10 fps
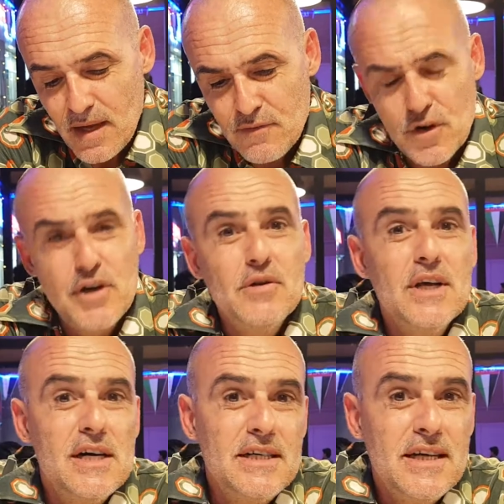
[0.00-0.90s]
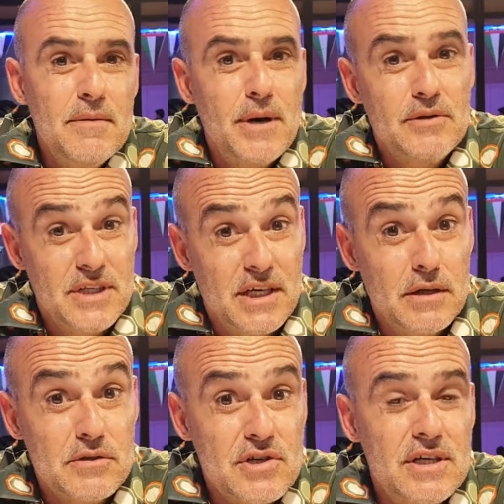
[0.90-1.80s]
where you learn about the
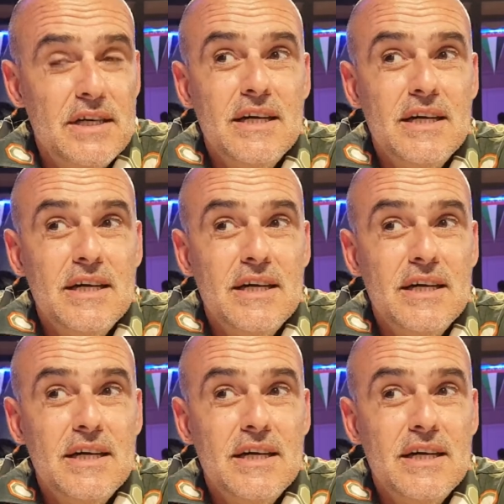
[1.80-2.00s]
culture.